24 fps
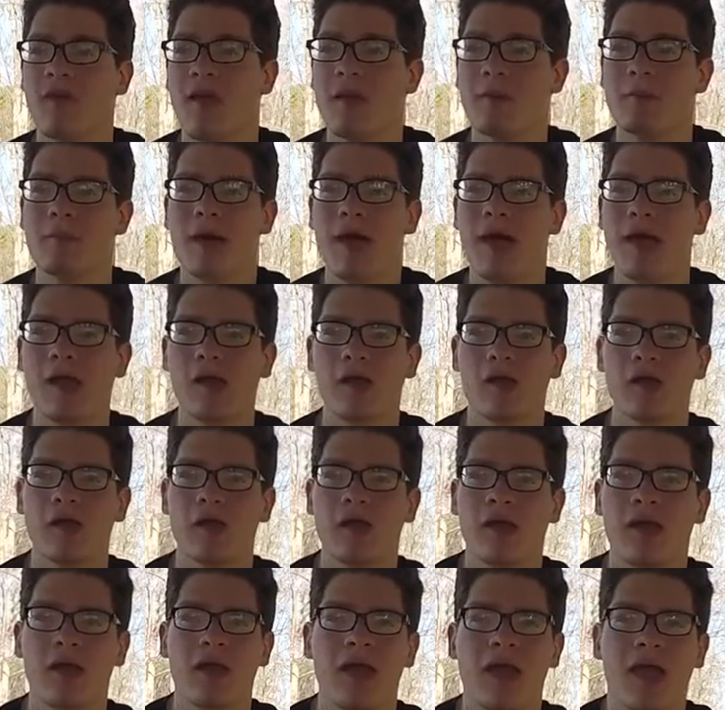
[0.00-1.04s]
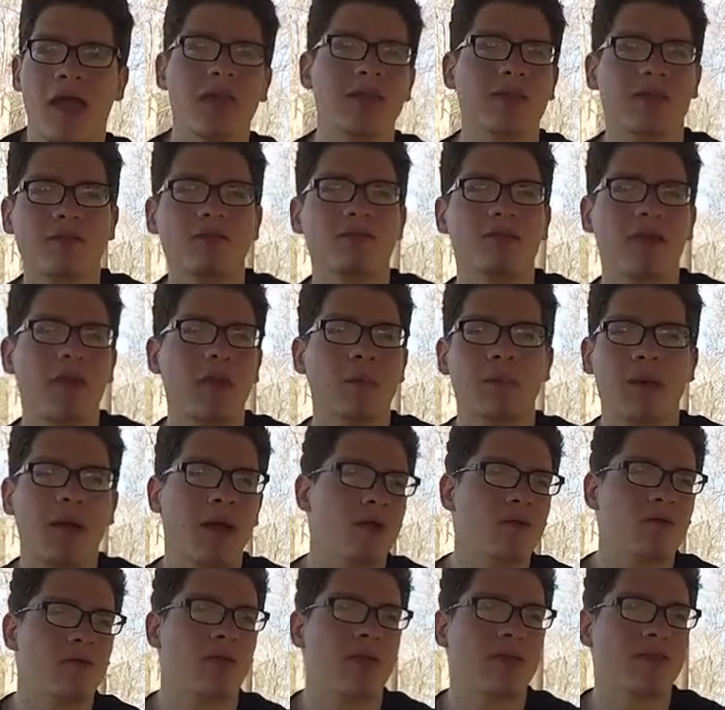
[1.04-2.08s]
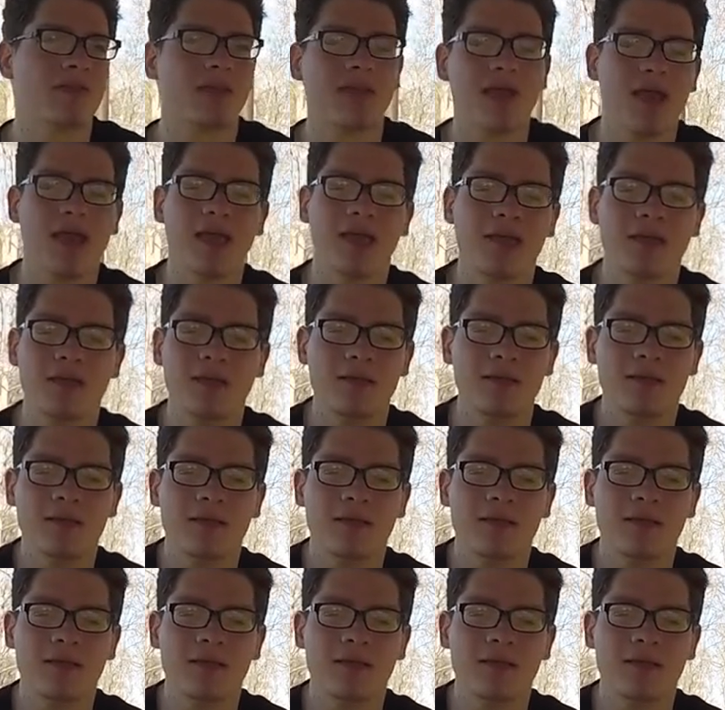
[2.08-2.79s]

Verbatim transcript: vampire, as in vampires like the night.